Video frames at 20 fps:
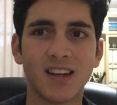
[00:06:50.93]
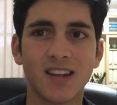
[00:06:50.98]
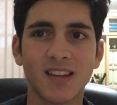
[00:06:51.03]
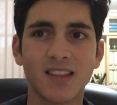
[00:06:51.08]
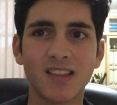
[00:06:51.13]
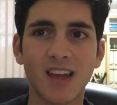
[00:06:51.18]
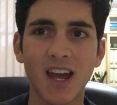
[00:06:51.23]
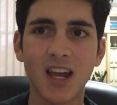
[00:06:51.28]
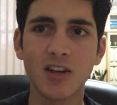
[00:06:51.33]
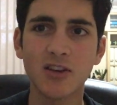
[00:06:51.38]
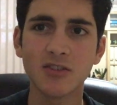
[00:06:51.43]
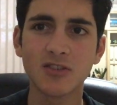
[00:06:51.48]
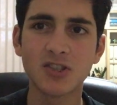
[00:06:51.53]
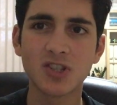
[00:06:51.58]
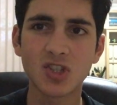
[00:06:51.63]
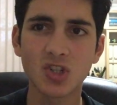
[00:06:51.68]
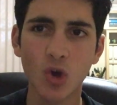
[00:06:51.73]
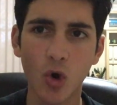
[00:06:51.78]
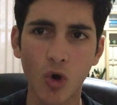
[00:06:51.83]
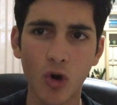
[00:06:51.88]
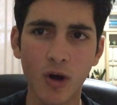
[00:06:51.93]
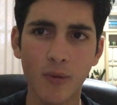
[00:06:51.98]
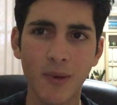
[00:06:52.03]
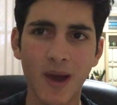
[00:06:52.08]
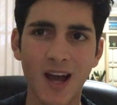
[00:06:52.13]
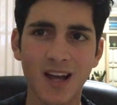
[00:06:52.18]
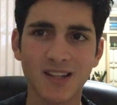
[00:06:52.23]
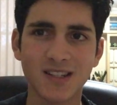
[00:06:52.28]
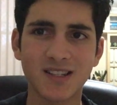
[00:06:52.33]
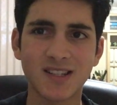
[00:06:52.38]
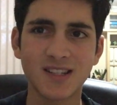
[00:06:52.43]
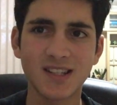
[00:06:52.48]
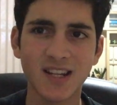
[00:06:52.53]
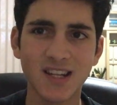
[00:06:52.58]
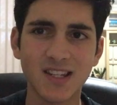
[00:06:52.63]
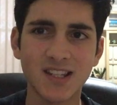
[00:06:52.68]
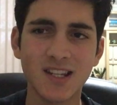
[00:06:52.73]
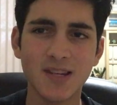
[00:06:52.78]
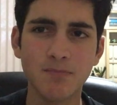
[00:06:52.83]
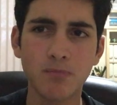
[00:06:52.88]
they could score about
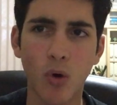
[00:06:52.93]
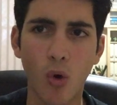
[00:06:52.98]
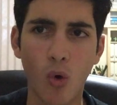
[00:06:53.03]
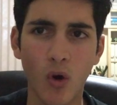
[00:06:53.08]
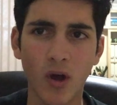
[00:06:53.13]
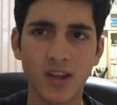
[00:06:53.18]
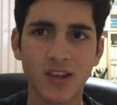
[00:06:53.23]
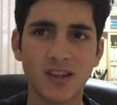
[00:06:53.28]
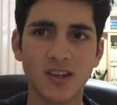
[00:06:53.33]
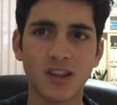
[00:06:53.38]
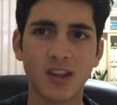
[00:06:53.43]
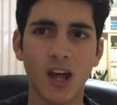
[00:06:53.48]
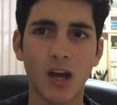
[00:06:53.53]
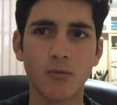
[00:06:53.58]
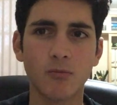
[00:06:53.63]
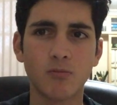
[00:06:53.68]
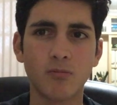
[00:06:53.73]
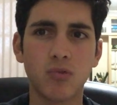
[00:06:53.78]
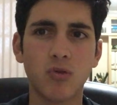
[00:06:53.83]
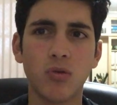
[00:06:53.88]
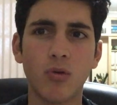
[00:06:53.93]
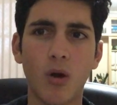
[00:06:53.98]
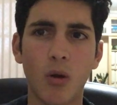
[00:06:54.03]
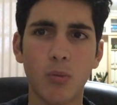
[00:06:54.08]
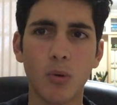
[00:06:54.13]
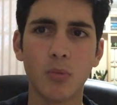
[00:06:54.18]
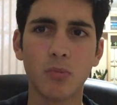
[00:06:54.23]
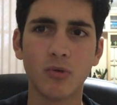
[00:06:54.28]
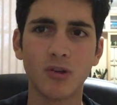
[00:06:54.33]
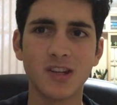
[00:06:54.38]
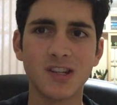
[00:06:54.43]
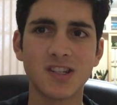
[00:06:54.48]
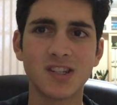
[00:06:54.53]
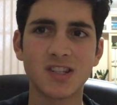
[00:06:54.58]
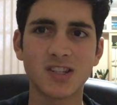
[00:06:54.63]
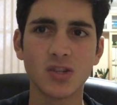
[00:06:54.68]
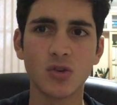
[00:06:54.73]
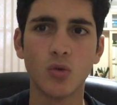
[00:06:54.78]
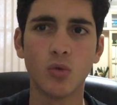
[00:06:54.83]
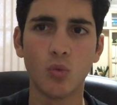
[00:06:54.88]
60 points and they'd probably
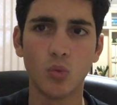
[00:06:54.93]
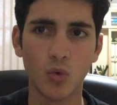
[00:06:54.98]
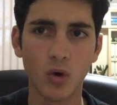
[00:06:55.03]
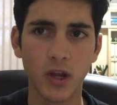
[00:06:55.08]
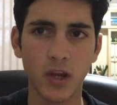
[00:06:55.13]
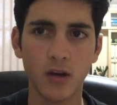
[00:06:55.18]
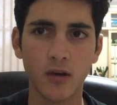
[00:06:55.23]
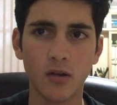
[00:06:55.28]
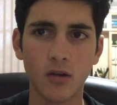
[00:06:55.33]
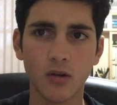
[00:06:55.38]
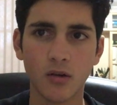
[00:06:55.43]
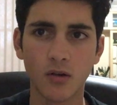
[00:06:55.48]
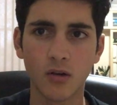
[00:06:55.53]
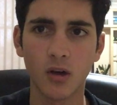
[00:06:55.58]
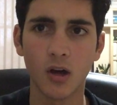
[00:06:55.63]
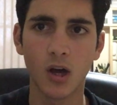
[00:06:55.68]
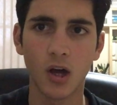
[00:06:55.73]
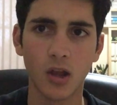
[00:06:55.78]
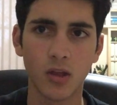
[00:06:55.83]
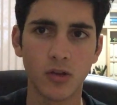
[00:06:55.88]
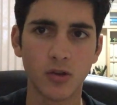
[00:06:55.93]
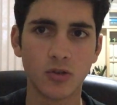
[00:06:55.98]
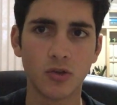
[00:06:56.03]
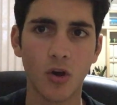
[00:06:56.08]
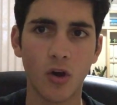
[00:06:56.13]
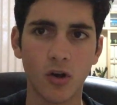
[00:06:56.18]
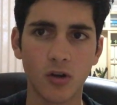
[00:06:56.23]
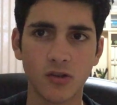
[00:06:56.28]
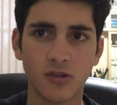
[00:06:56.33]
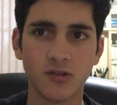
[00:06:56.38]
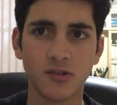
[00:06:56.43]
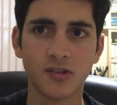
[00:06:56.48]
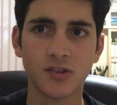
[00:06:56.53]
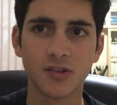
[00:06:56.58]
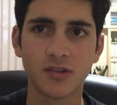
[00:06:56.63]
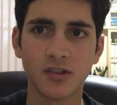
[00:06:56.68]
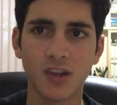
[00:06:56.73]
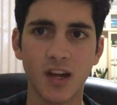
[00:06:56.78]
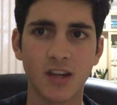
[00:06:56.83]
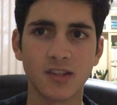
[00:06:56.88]
still win the
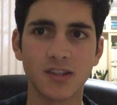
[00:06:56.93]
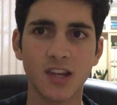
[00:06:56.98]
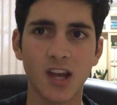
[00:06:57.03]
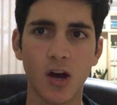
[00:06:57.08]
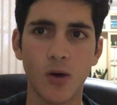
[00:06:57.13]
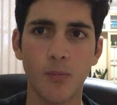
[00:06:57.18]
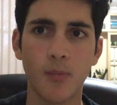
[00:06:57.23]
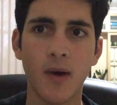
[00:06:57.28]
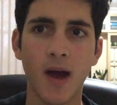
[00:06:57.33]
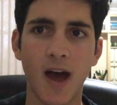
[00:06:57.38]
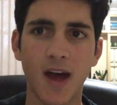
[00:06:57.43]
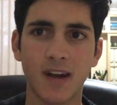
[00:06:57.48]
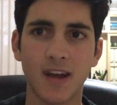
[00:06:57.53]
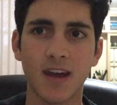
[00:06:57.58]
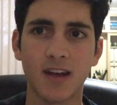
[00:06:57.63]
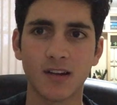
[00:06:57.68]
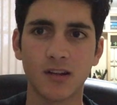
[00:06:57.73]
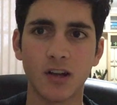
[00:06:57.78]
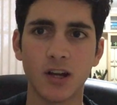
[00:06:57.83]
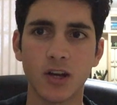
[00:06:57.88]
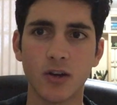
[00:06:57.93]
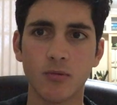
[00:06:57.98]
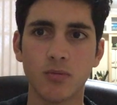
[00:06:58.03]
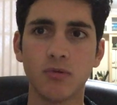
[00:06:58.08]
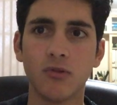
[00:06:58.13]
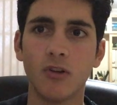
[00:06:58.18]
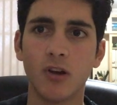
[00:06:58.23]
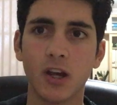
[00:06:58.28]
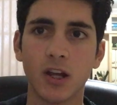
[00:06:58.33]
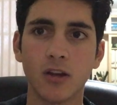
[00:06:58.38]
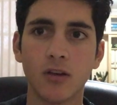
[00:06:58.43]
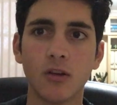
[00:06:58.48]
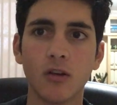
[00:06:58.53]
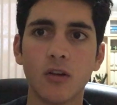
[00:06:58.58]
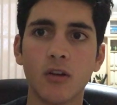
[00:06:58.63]
Dockers. That's how bad Adelaide are playing.